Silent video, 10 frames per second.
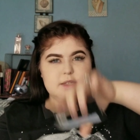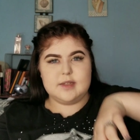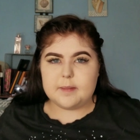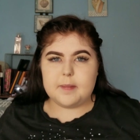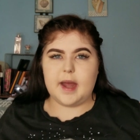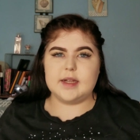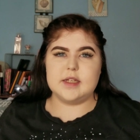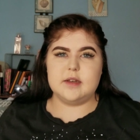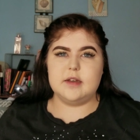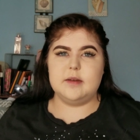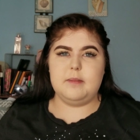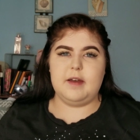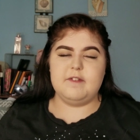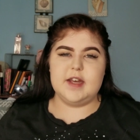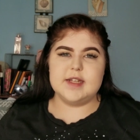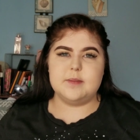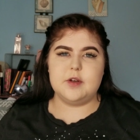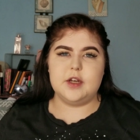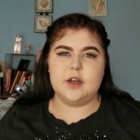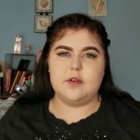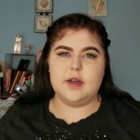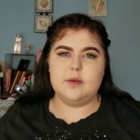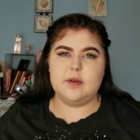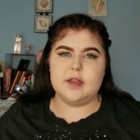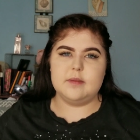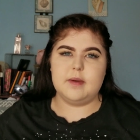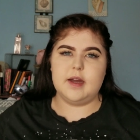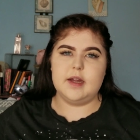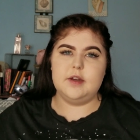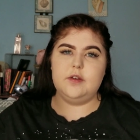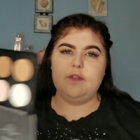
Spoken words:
Back to my face, I'm going to go in with my new